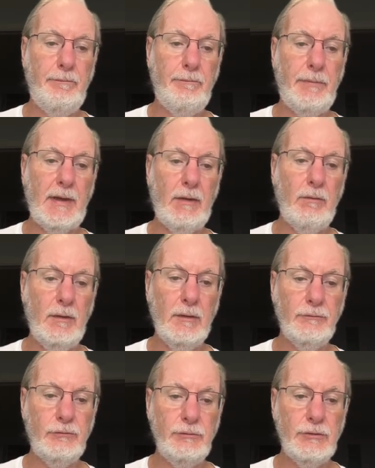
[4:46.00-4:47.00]

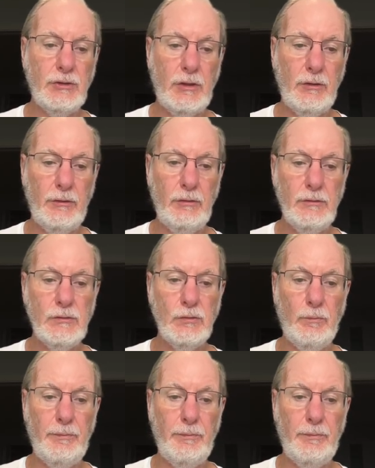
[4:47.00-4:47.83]
parallel to each other. So